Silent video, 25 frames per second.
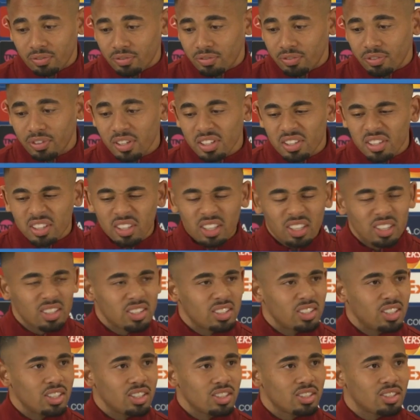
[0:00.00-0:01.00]
fitness,
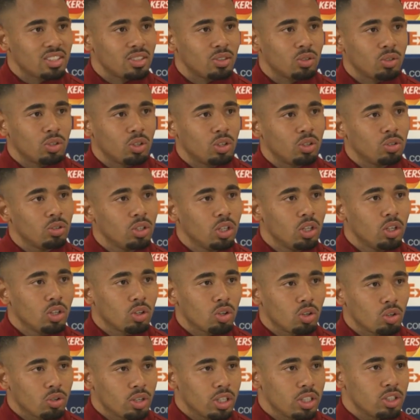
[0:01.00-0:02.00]
this, you know,
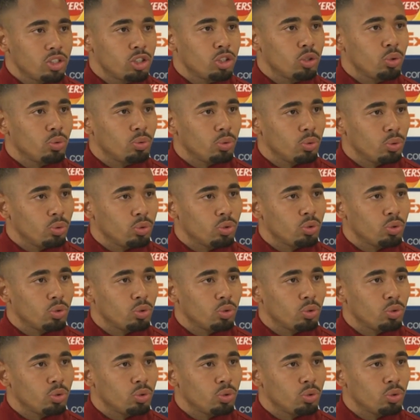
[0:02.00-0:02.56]
courage to